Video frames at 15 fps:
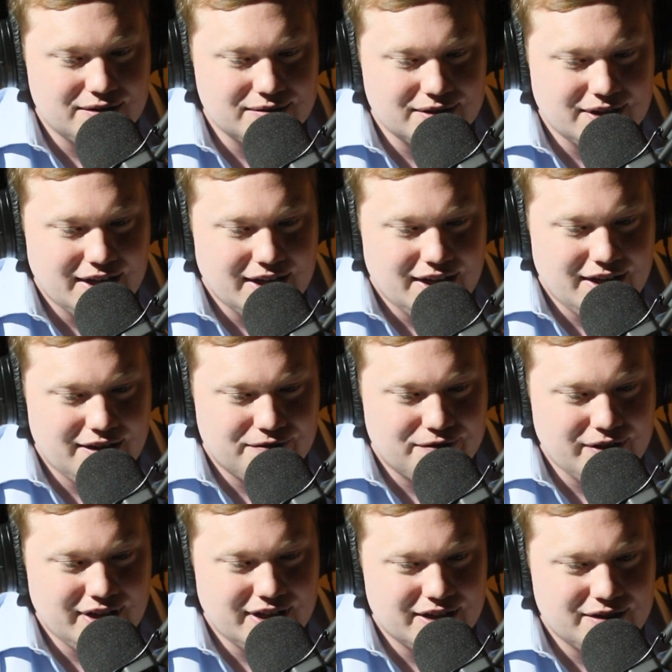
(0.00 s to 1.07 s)

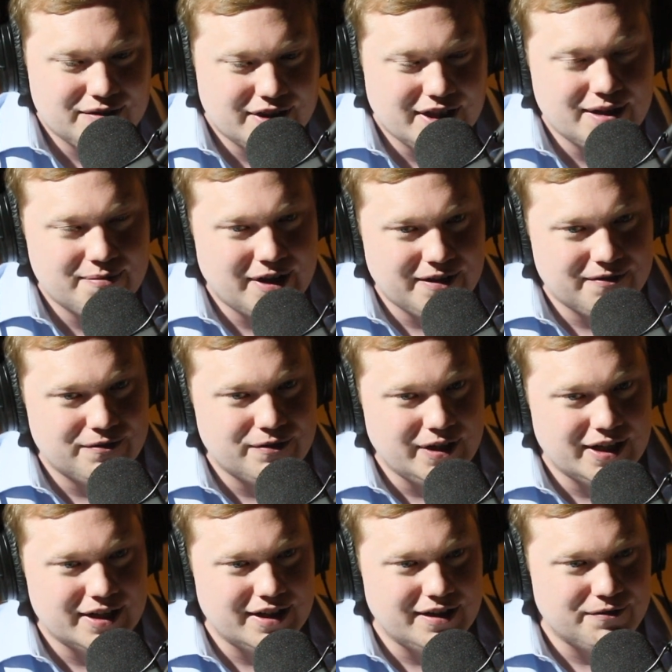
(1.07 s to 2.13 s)
if we, think about
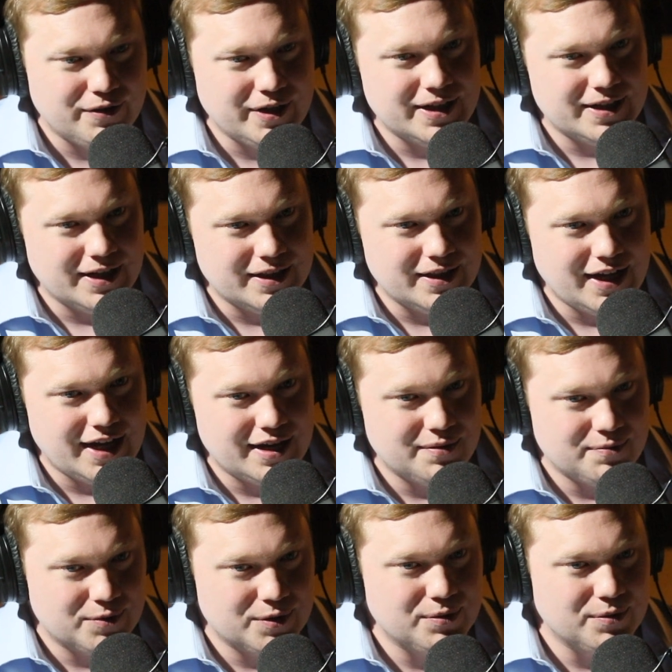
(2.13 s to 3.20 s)
if we had
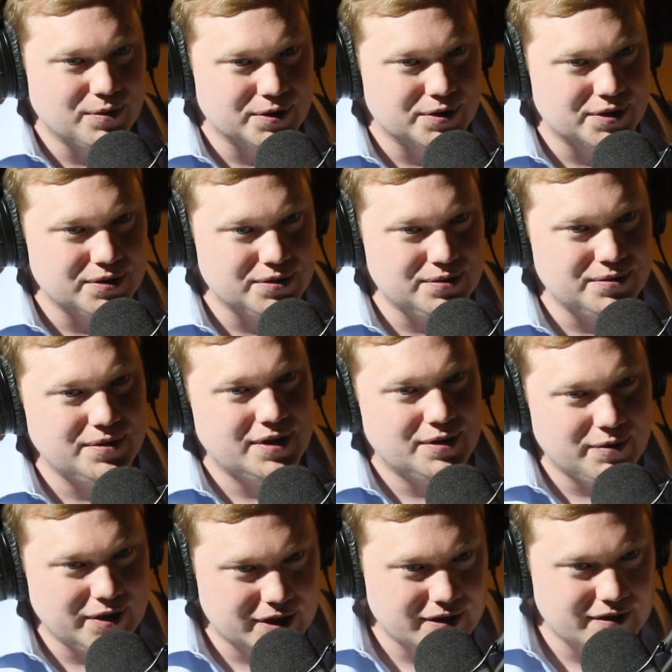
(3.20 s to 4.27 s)
done that in World War
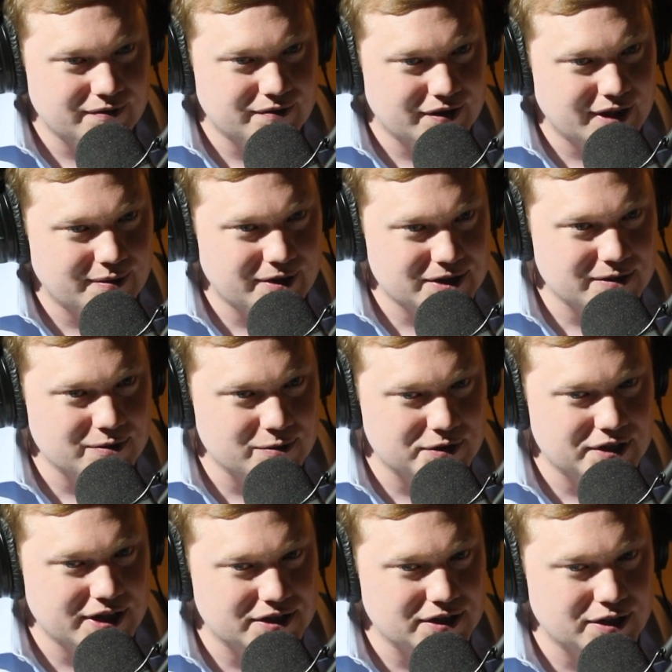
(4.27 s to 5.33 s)
II, we could have think about
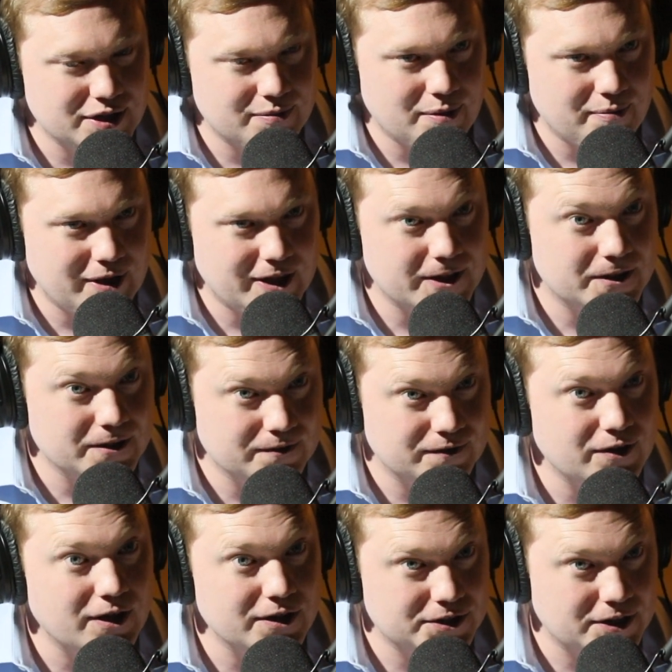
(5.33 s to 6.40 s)
some of the mistakes that could have been made
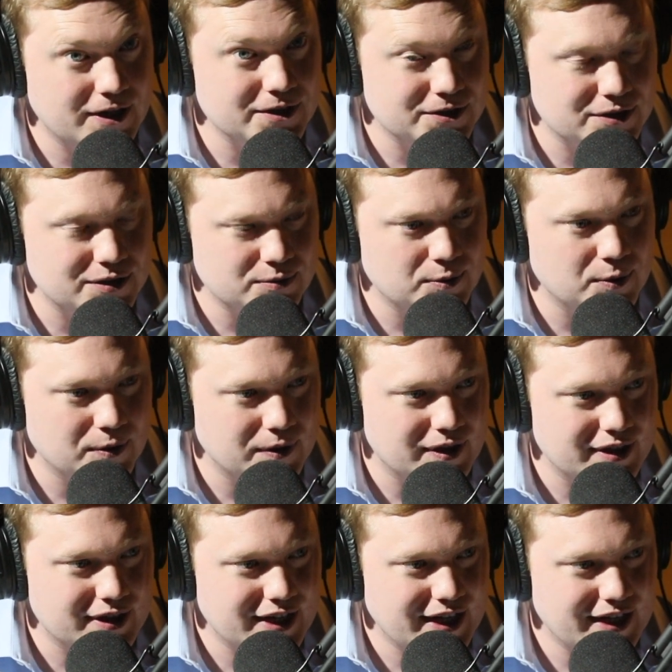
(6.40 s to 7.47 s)
that could have cost us the
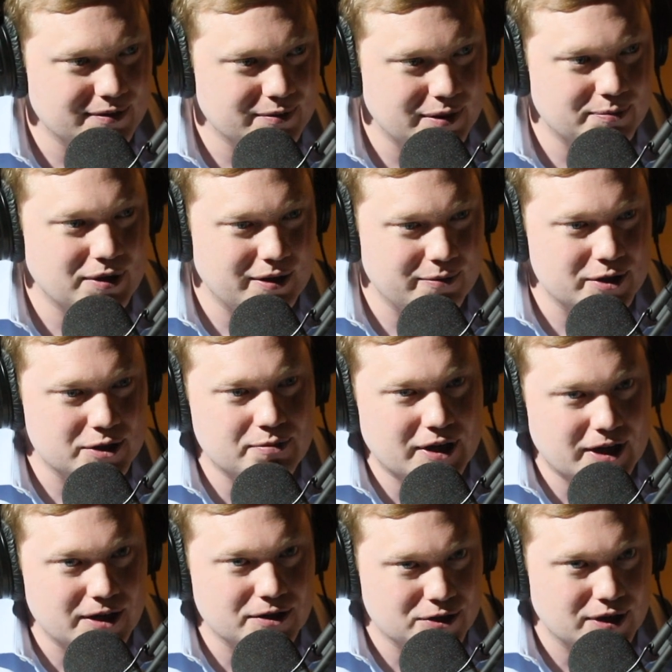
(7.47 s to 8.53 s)
war, and we'd
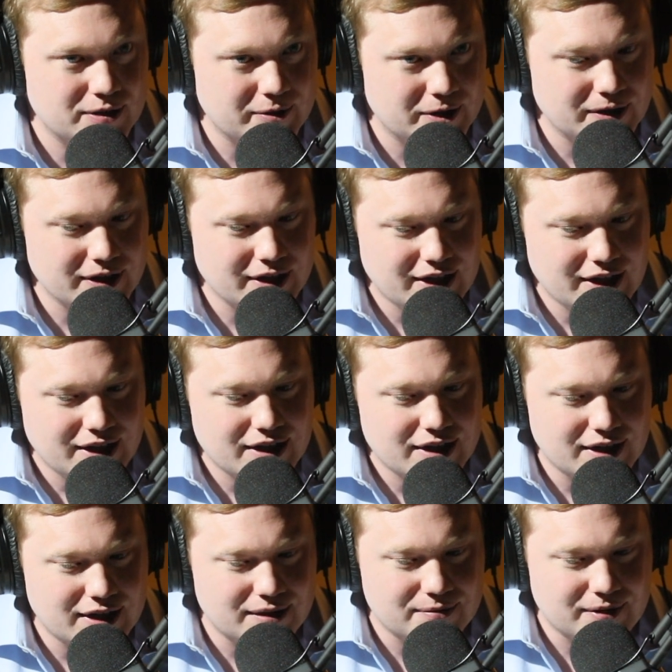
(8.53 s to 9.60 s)
probably be speaking German
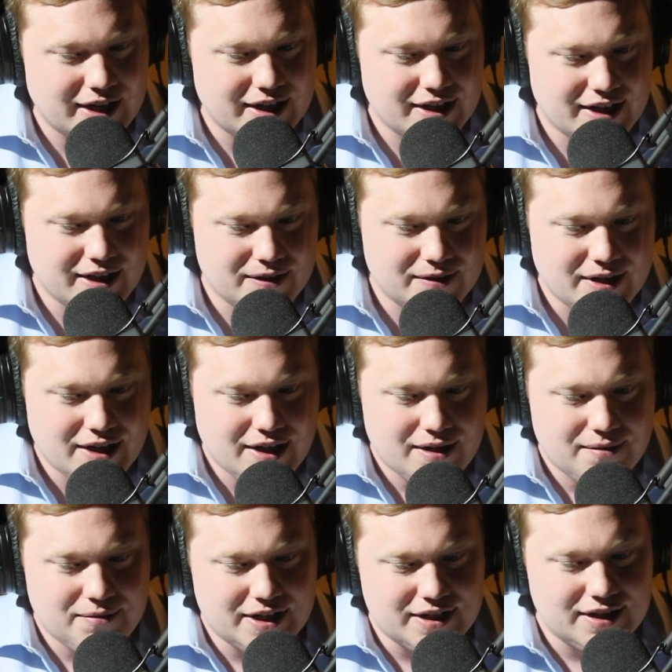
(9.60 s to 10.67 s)
right now.
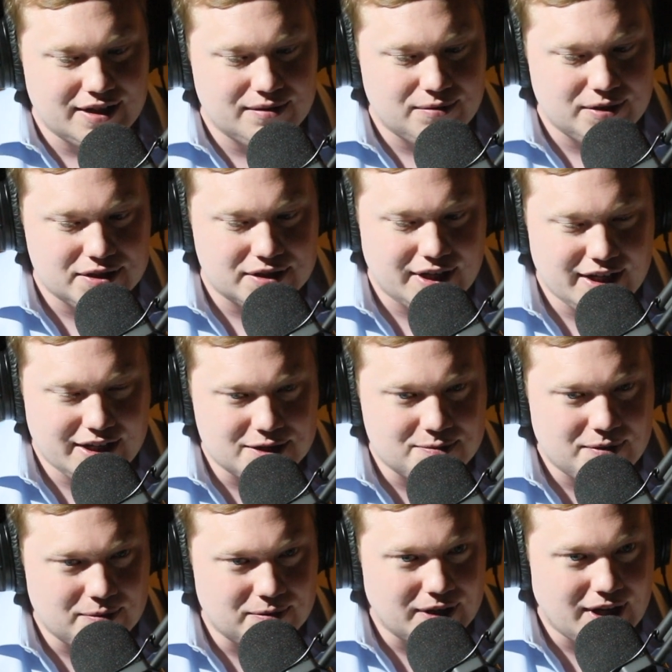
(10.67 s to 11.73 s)
Yeah. But once
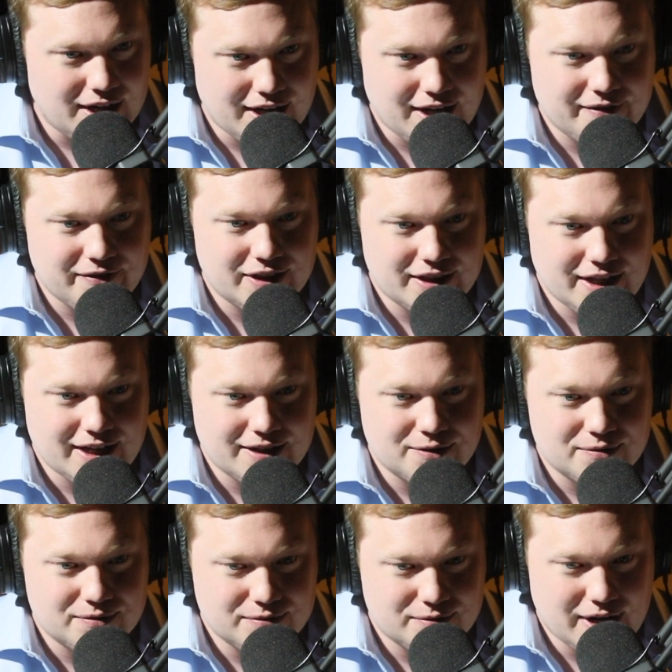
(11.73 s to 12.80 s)
again, it's people not
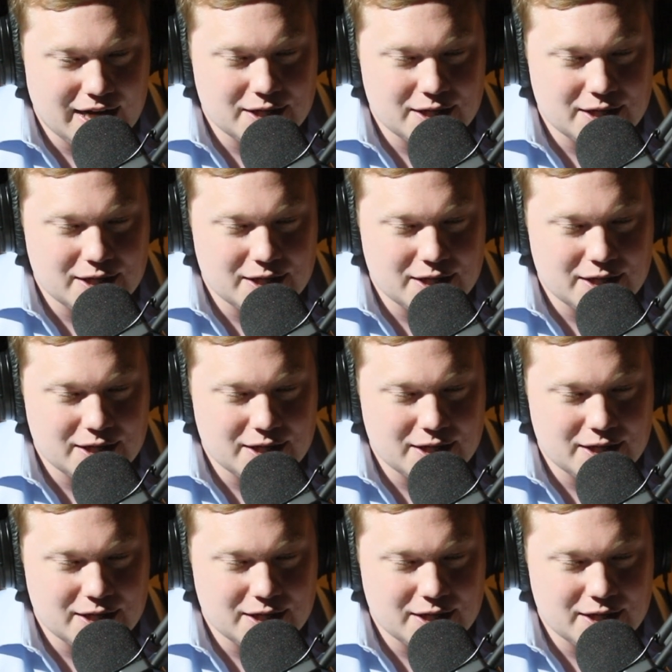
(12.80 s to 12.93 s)
having that